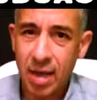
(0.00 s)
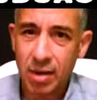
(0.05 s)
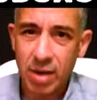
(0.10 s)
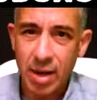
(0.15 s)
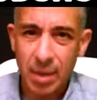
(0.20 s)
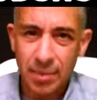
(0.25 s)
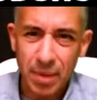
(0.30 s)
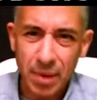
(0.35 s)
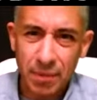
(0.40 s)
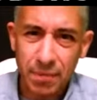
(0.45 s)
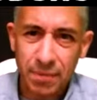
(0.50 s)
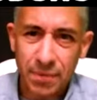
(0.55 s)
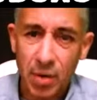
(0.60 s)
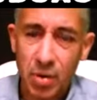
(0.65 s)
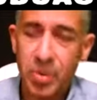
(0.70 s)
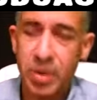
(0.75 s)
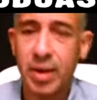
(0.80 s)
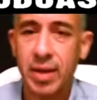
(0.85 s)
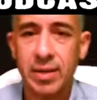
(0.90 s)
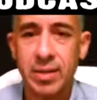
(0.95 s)
You're not being
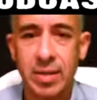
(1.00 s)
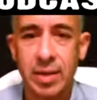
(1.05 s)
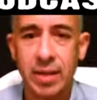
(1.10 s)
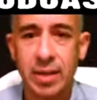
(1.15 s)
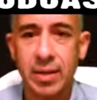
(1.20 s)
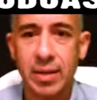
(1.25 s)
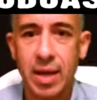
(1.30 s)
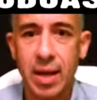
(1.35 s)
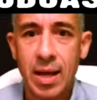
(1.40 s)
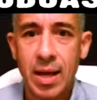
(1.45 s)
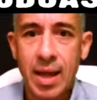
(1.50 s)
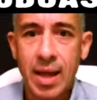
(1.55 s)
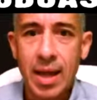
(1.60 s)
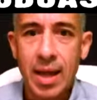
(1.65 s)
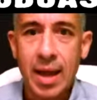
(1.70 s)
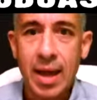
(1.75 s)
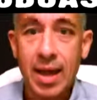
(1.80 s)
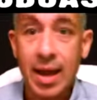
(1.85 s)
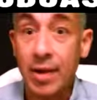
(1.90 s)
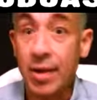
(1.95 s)
focused. And, uh,
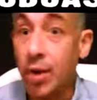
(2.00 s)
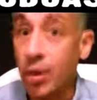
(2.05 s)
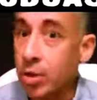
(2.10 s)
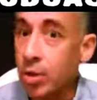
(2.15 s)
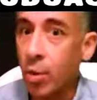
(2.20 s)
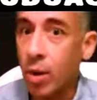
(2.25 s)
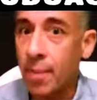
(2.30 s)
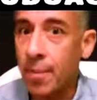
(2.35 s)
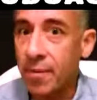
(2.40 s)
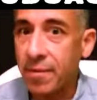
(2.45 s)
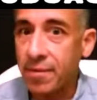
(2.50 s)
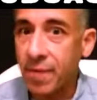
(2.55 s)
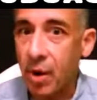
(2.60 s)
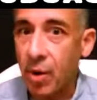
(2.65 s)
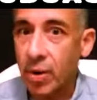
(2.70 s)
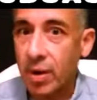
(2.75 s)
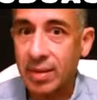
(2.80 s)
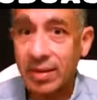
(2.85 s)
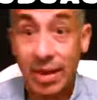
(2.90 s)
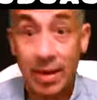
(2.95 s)
and I know you want to be
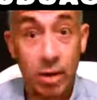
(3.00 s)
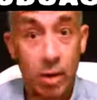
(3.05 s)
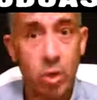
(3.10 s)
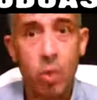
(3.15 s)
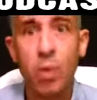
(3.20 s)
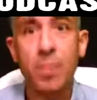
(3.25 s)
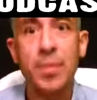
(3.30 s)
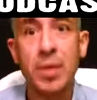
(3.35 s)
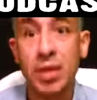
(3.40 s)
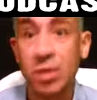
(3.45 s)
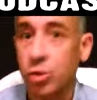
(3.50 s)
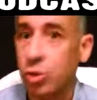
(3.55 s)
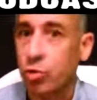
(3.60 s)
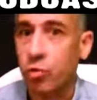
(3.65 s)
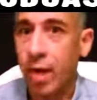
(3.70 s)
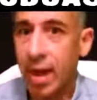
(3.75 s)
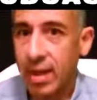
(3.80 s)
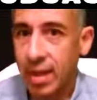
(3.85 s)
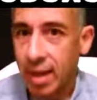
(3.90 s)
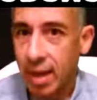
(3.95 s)
focused. I know you want to be this
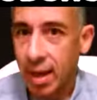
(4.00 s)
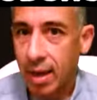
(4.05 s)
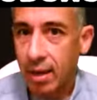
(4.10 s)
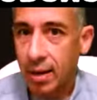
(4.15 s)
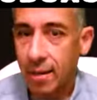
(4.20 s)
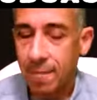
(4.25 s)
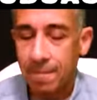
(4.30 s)
great kid.